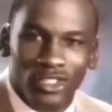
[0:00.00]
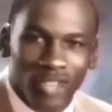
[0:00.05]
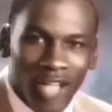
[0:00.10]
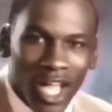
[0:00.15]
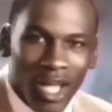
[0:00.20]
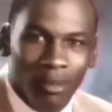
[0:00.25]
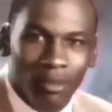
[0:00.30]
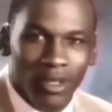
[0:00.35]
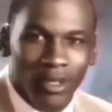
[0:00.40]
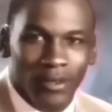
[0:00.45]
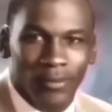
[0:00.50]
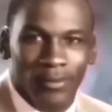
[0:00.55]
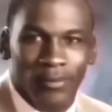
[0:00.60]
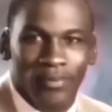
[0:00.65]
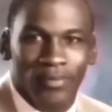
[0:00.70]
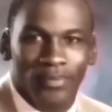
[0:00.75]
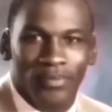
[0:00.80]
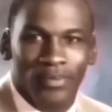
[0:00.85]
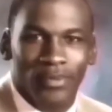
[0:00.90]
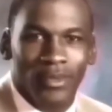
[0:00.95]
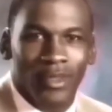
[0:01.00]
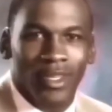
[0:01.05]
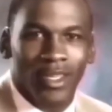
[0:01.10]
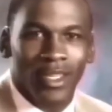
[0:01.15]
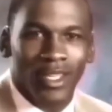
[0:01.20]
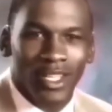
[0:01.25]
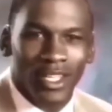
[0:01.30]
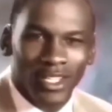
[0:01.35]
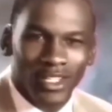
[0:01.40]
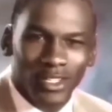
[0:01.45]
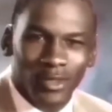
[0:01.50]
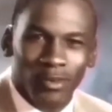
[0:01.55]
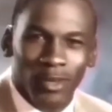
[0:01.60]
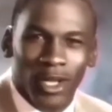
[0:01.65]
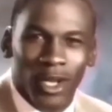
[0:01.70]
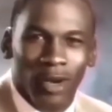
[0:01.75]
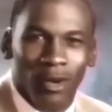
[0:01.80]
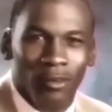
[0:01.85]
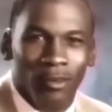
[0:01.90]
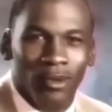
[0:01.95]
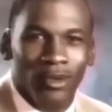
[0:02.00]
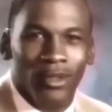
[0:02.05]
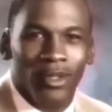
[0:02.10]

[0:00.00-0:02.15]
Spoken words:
Stop it. Get some help.